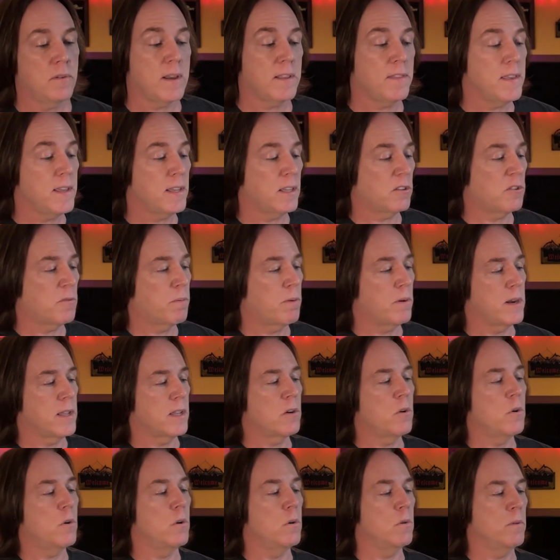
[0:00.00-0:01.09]
I think it's pretty
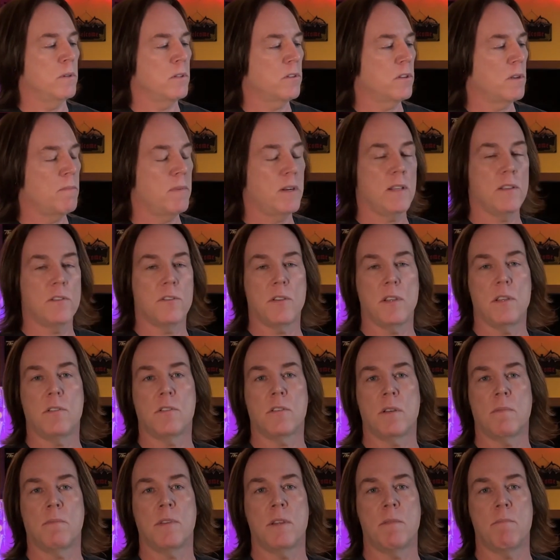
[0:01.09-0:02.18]
cool. When somebody sees
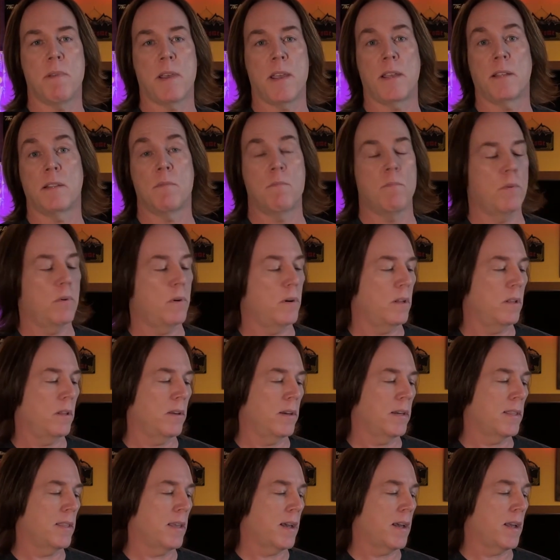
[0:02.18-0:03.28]
something bagged and boarded
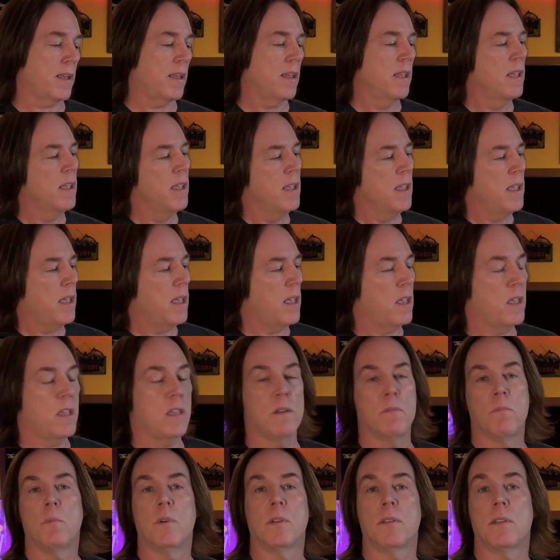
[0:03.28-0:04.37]
like that,
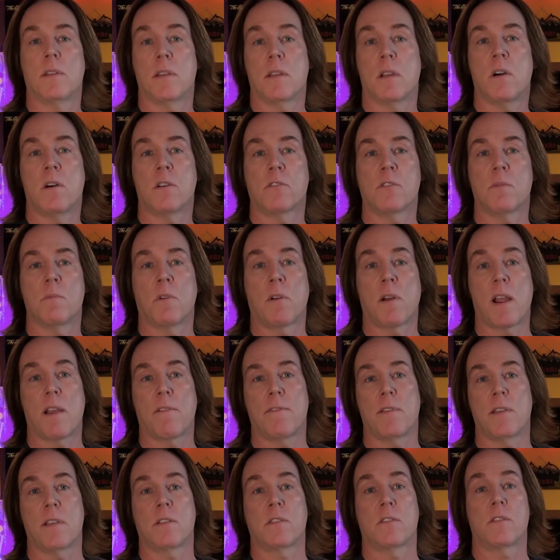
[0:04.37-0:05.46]
and with the awesome
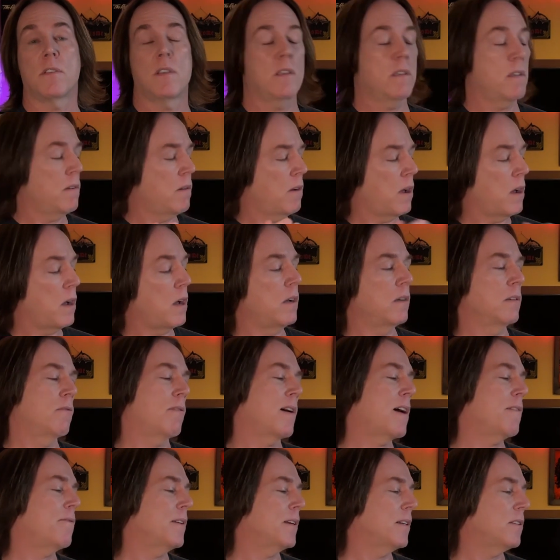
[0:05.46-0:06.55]
graphics,
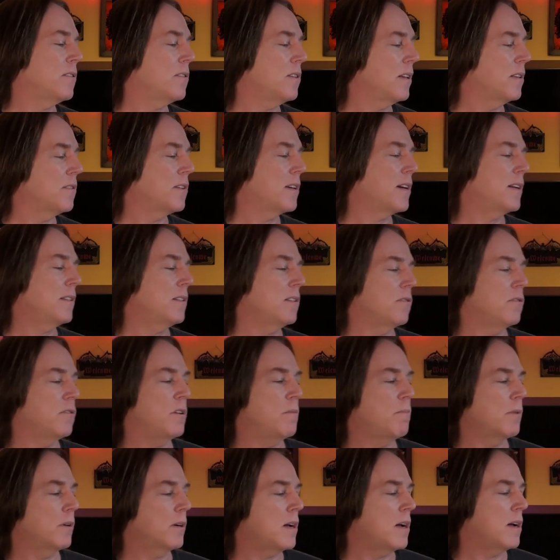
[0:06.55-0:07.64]
it's got the
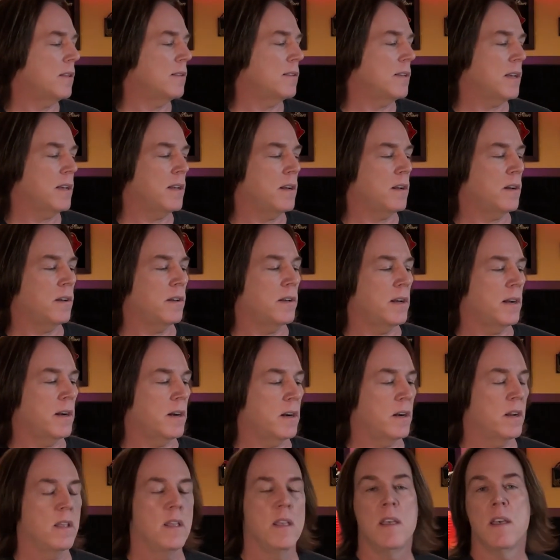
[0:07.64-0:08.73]
super content on
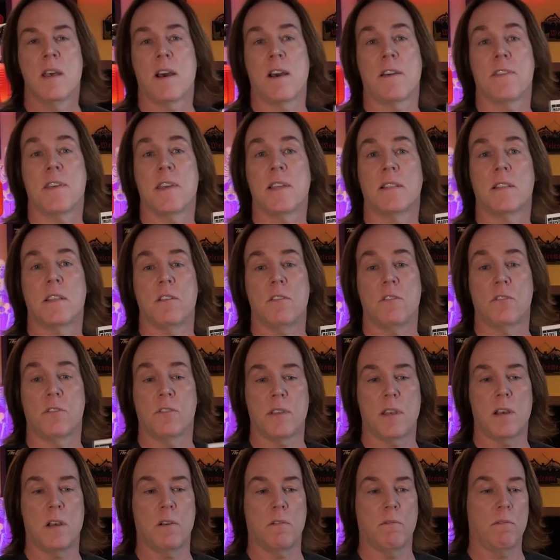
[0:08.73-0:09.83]
there, I think these
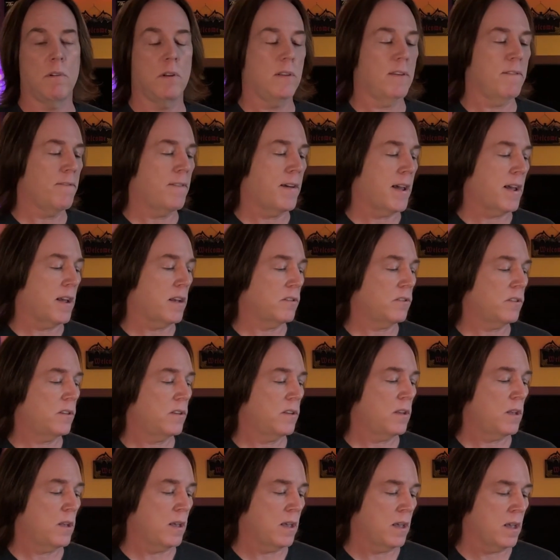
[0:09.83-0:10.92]
sell really
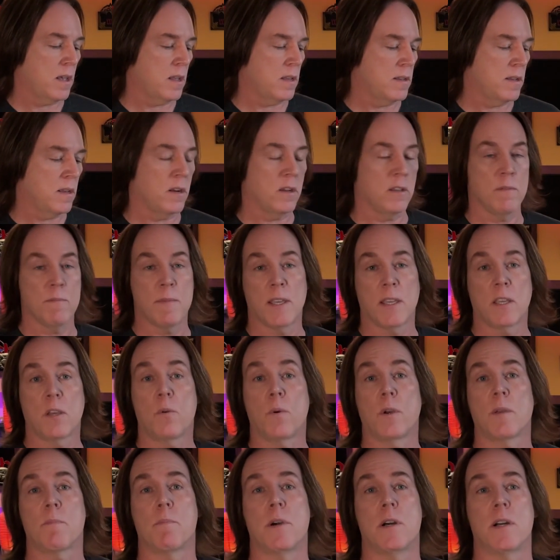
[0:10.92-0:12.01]
fast. And you know, you make a
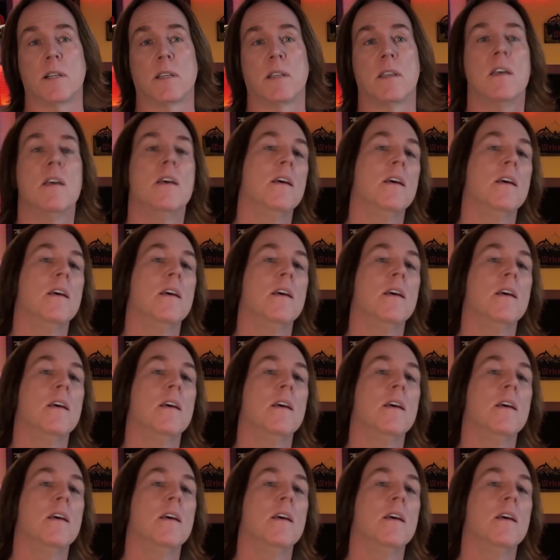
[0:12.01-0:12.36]
quick buck.